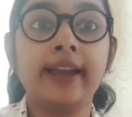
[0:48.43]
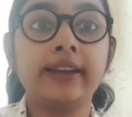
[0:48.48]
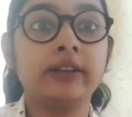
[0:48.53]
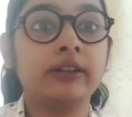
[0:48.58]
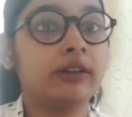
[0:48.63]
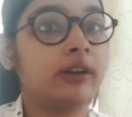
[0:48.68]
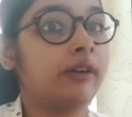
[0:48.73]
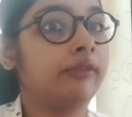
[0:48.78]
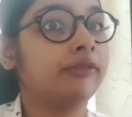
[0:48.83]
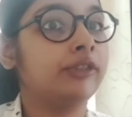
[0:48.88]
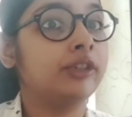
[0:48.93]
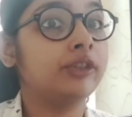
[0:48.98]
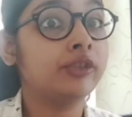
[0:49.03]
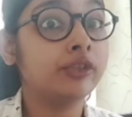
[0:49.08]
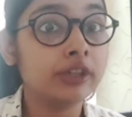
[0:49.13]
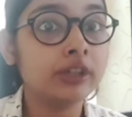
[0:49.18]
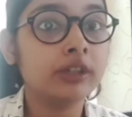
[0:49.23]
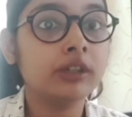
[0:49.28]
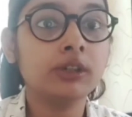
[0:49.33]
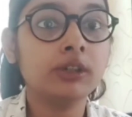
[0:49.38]

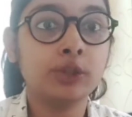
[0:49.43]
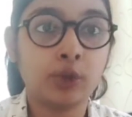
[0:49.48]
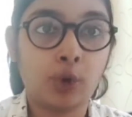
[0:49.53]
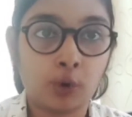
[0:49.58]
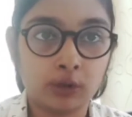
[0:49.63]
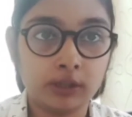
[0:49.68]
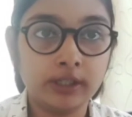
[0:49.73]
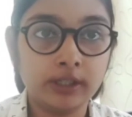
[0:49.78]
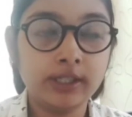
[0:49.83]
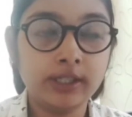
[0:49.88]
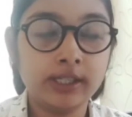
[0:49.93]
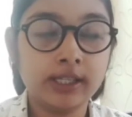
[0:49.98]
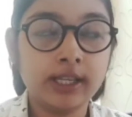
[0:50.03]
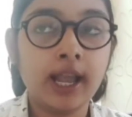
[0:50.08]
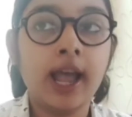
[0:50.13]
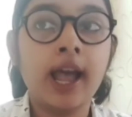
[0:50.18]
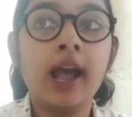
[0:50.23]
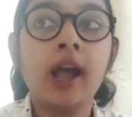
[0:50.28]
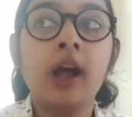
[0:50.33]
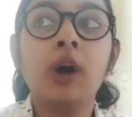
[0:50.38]
handcrafted, real
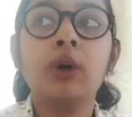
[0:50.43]
chocolates